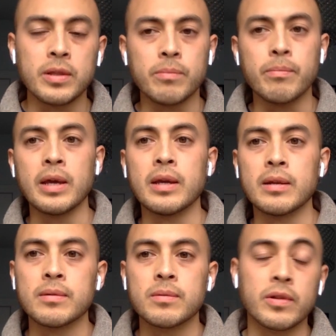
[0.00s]
that's been
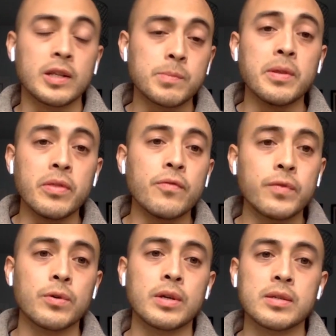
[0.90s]

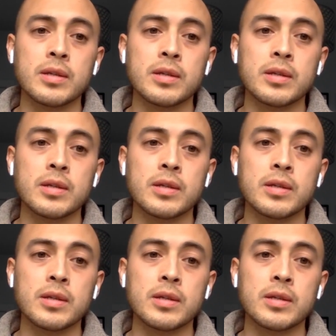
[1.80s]
the